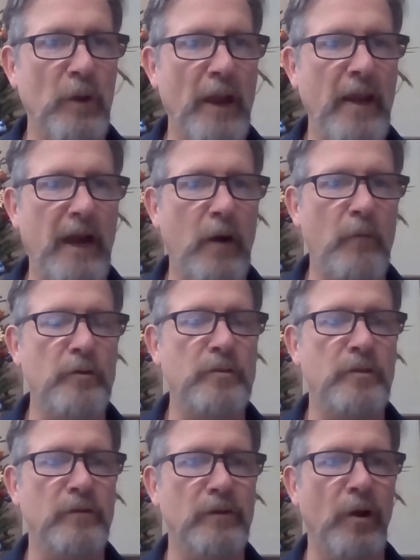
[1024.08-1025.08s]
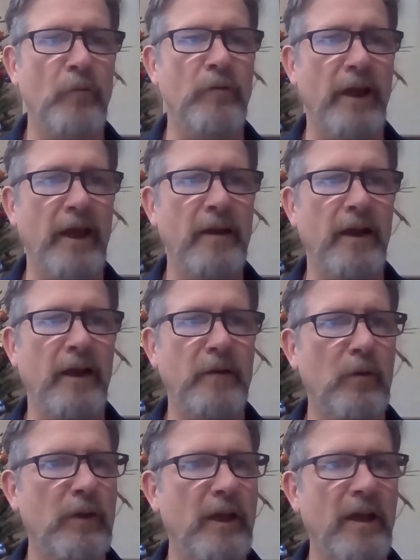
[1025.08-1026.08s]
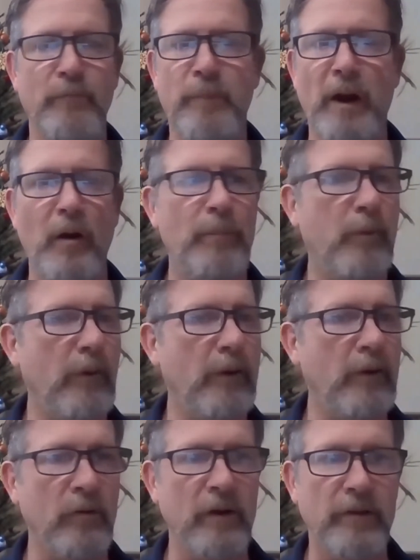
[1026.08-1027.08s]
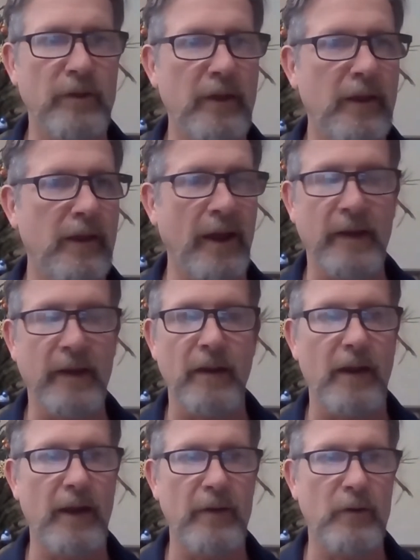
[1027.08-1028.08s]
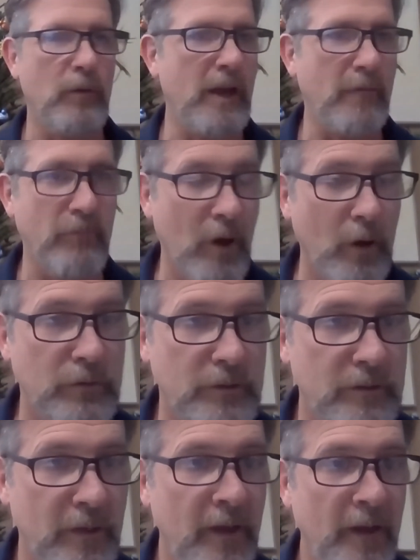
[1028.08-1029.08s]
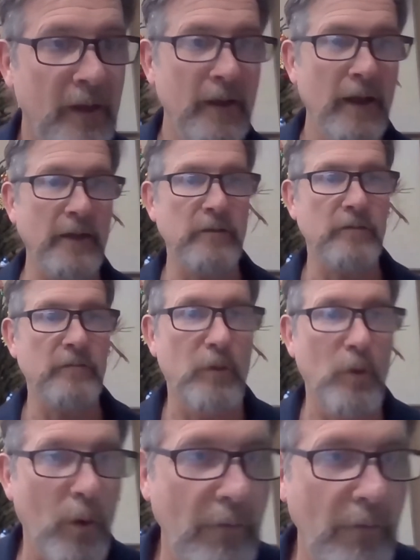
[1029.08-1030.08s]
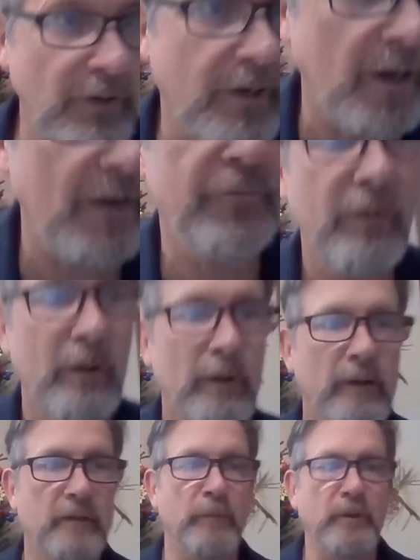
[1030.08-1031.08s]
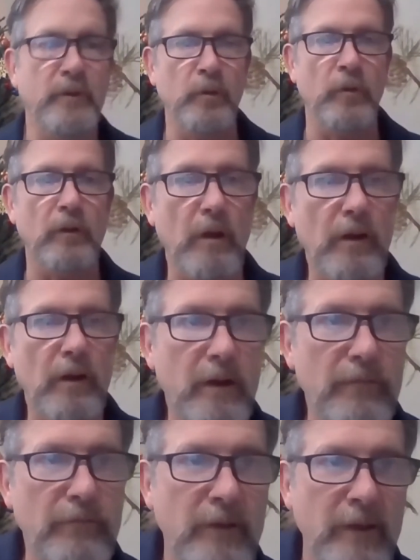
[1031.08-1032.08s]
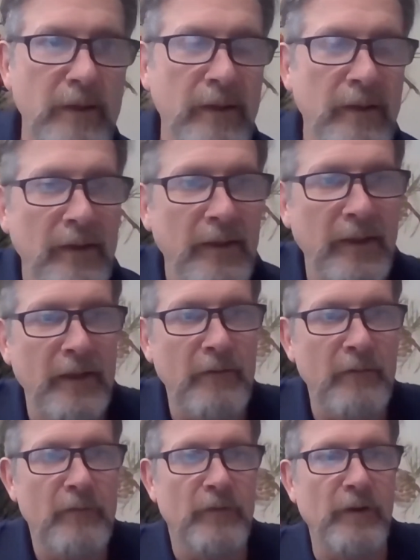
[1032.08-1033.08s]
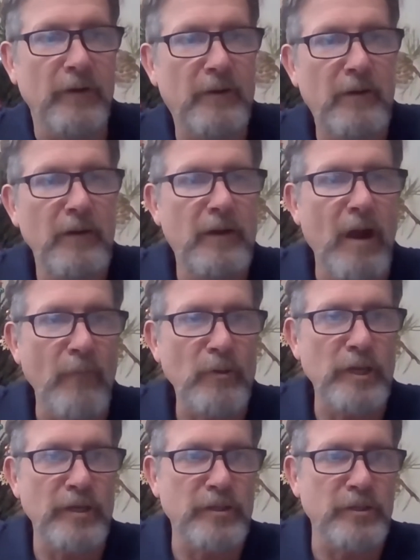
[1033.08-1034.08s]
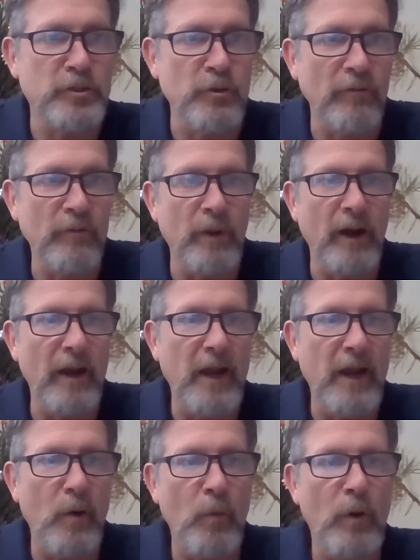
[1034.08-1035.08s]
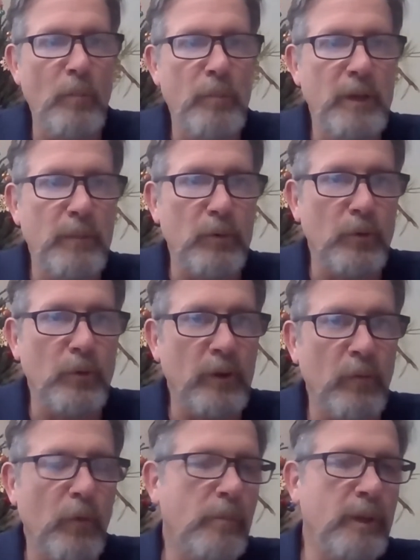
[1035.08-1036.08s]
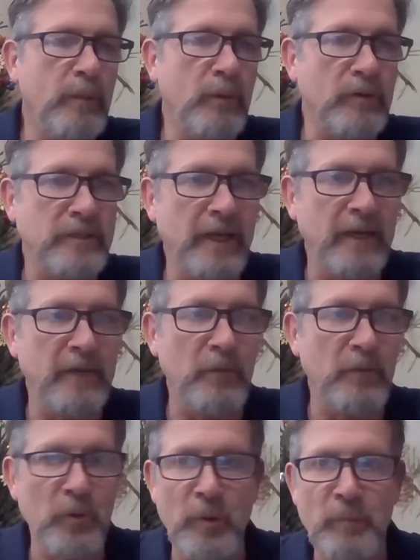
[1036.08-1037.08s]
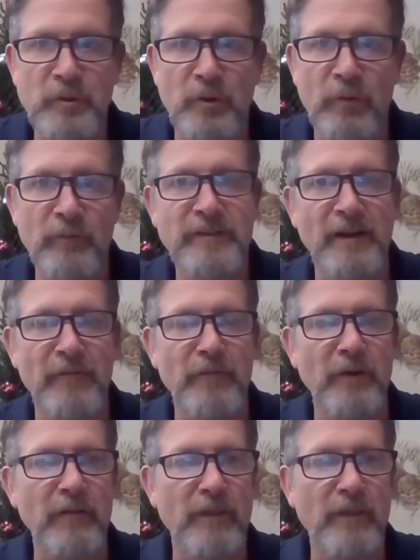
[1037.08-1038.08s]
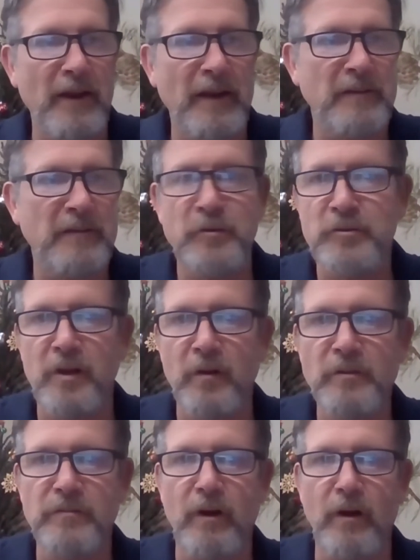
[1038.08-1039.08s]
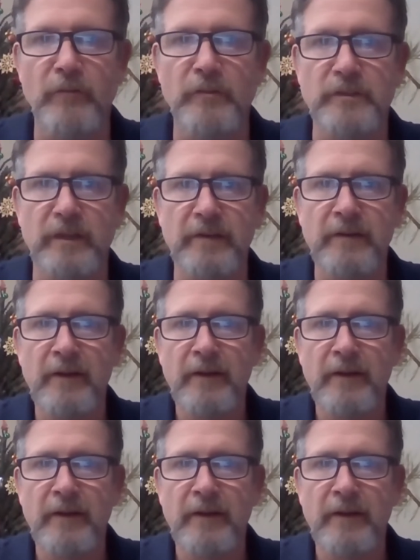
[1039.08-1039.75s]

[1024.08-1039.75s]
8 hours, no net. I don't have PowerPoint or anything, and I don't have notes. I just go off the cuff because I've been doing it long enough. And the conversation is driven by how well people are doing and what people are saying in the room. So it's kind of funny that I get to use notes all of a sudden.